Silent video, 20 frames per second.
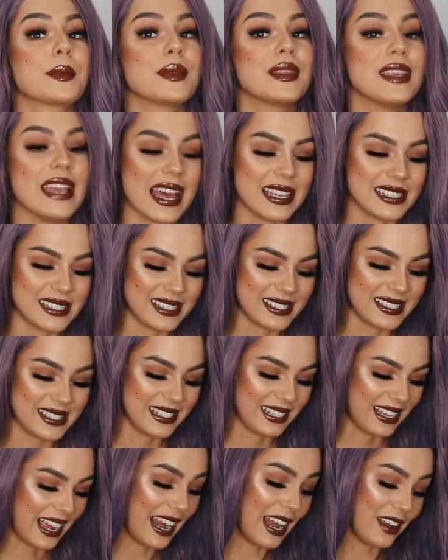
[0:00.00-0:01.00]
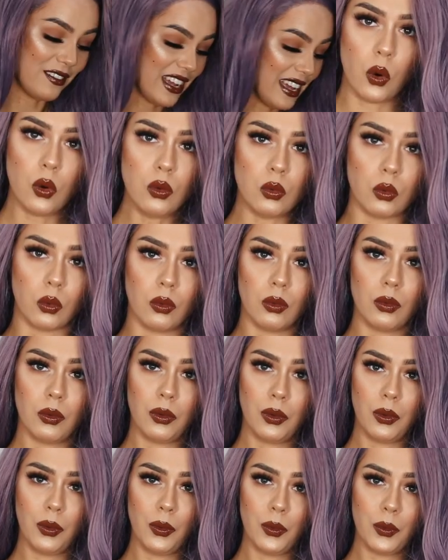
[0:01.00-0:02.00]
Yes, I love it. Oh,
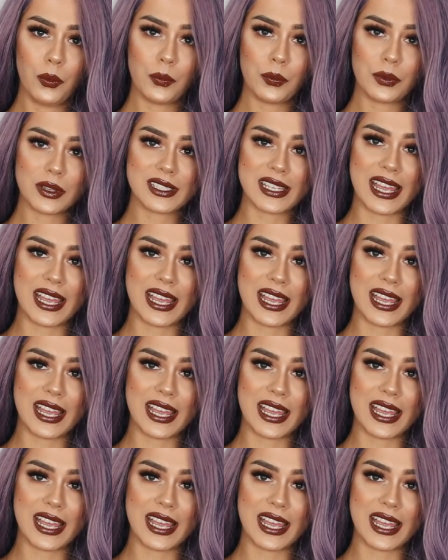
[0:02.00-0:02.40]
the